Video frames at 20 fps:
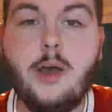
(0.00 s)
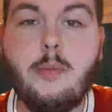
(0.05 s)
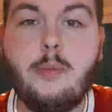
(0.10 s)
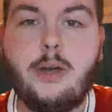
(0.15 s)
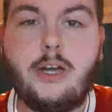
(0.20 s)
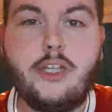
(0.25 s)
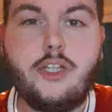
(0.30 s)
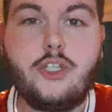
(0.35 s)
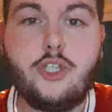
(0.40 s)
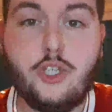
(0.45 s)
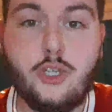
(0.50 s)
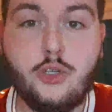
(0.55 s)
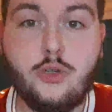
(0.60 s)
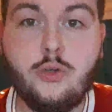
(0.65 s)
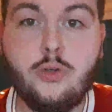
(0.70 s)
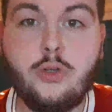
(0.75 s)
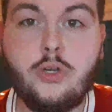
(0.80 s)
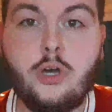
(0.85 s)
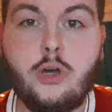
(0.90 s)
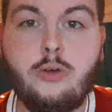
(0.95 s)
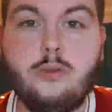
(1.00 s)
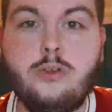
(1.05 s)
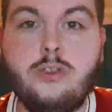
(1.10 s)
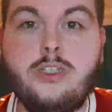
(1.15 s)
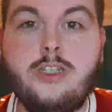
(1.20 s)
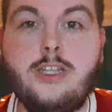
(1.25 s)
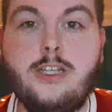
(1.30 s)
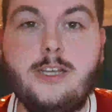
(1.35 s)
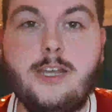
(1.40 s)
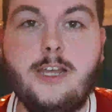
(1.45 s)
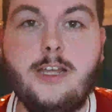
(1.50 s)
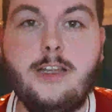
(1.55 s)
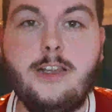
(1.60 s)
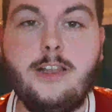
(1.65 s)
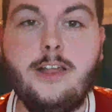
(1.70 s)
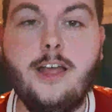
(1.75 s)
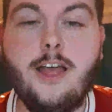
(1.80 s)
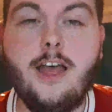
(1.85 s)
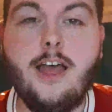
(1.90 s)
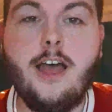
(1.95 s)
by 2 goals to
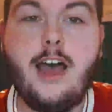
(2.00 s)
nil.